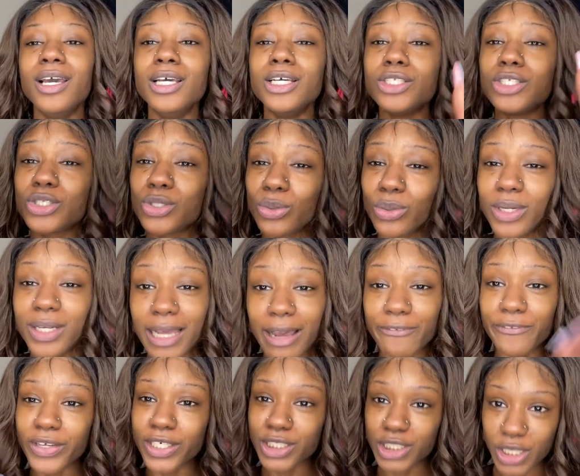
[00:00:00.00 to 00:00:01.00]
So I'm
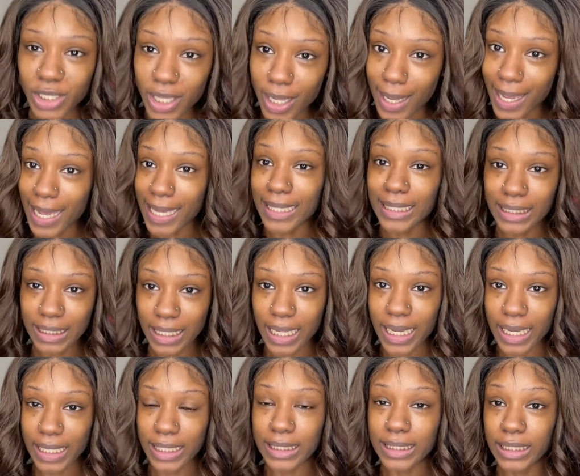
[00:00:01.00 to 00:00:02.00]
finna show y'all how to
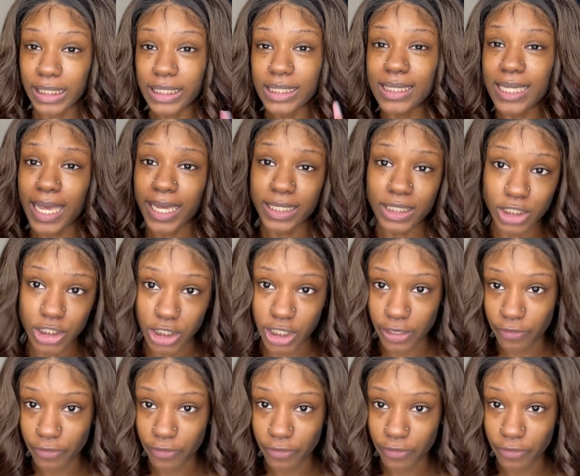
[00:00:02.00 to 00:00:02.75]
lay this HD